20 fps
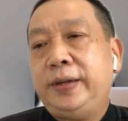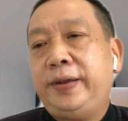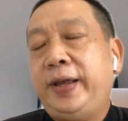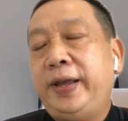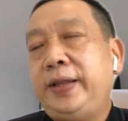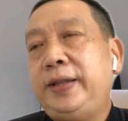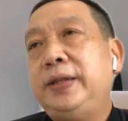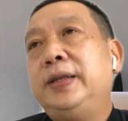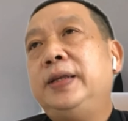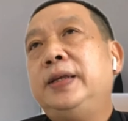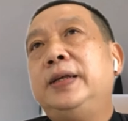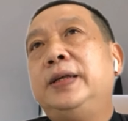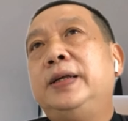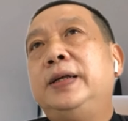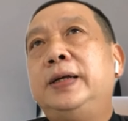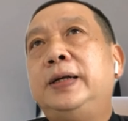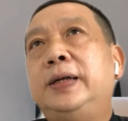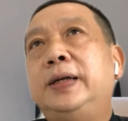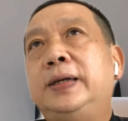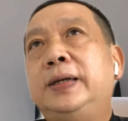right?
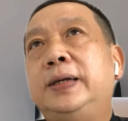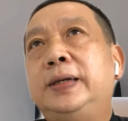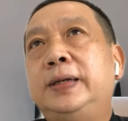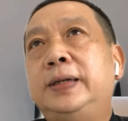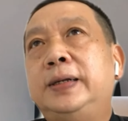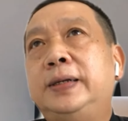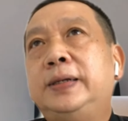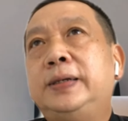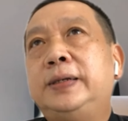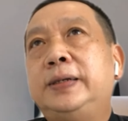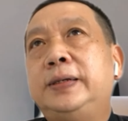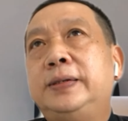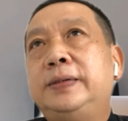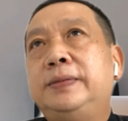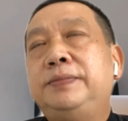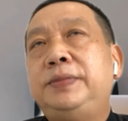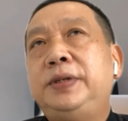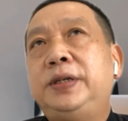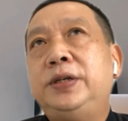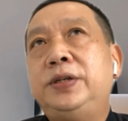Uh,
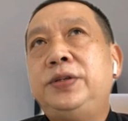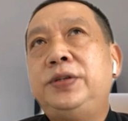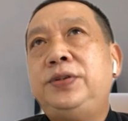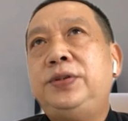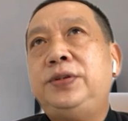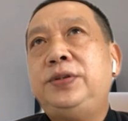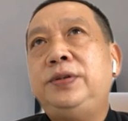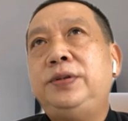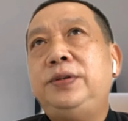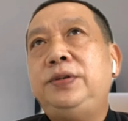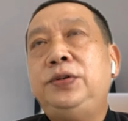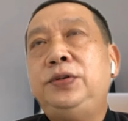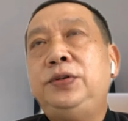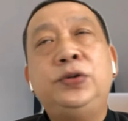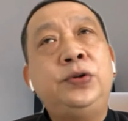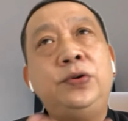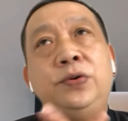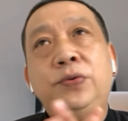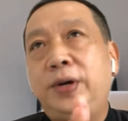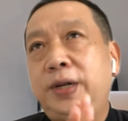because you
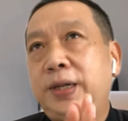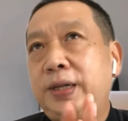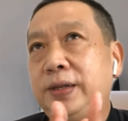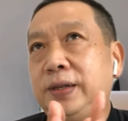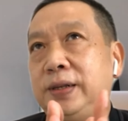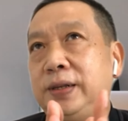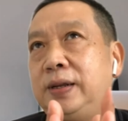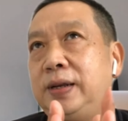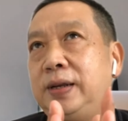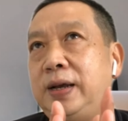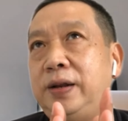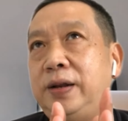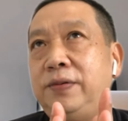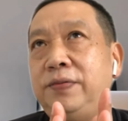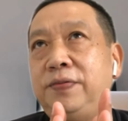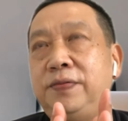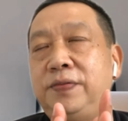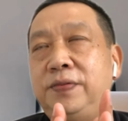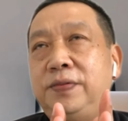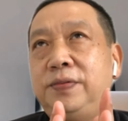don't know what kind
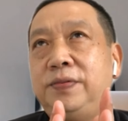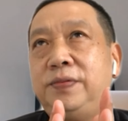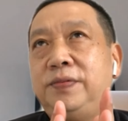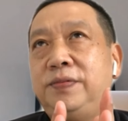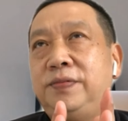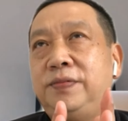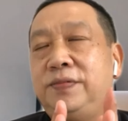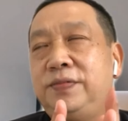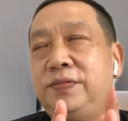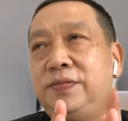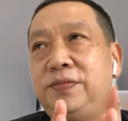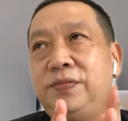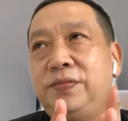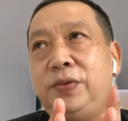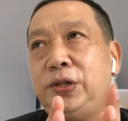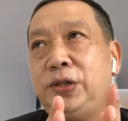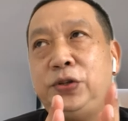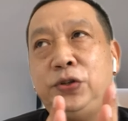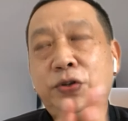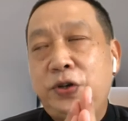of
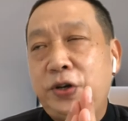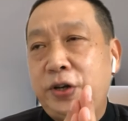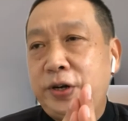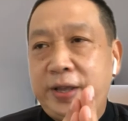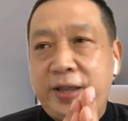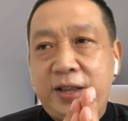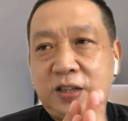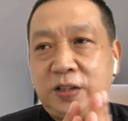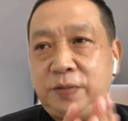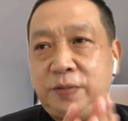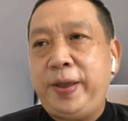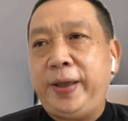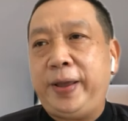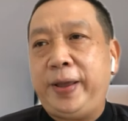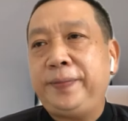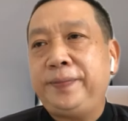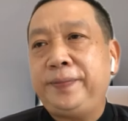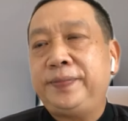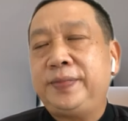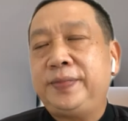what you're gonna expect.